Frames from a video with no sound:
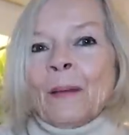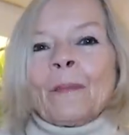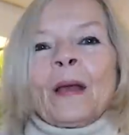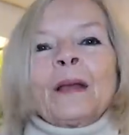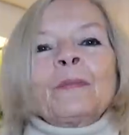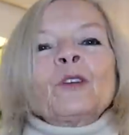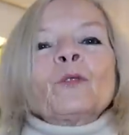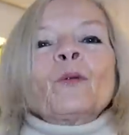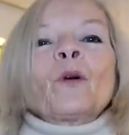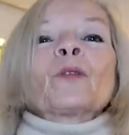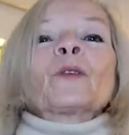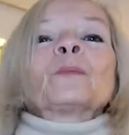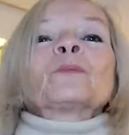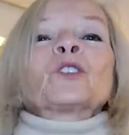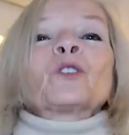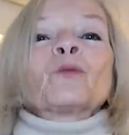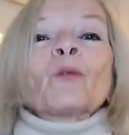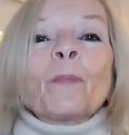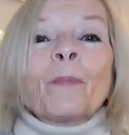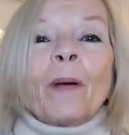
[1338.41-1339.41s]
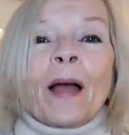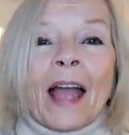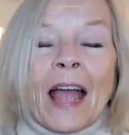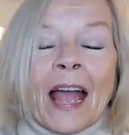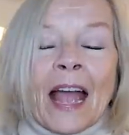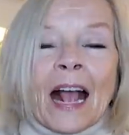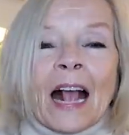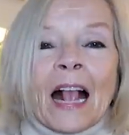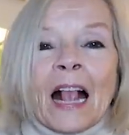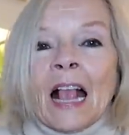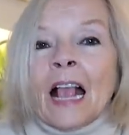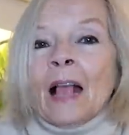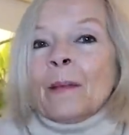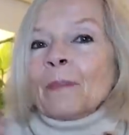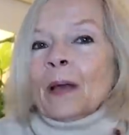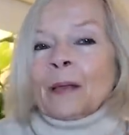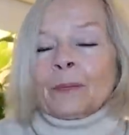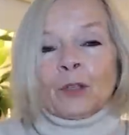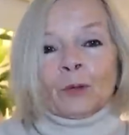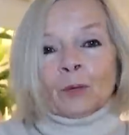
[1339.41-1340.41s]
Maybe you want them to repair.
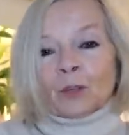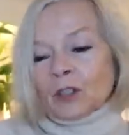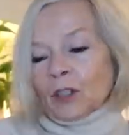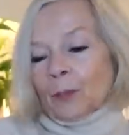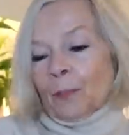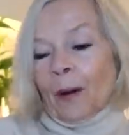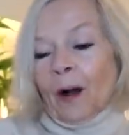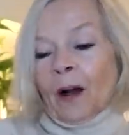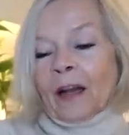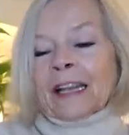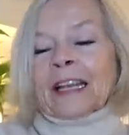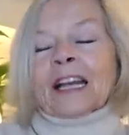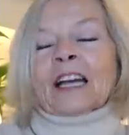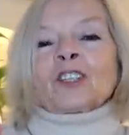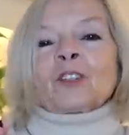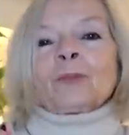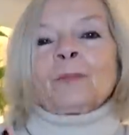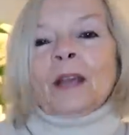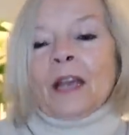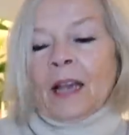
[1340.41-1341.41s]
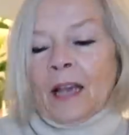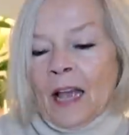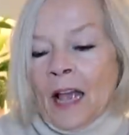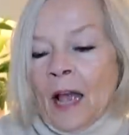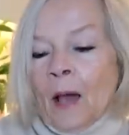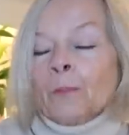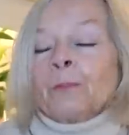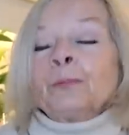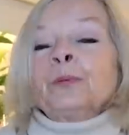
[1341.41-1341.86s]
Maybe you want to buy cashmere,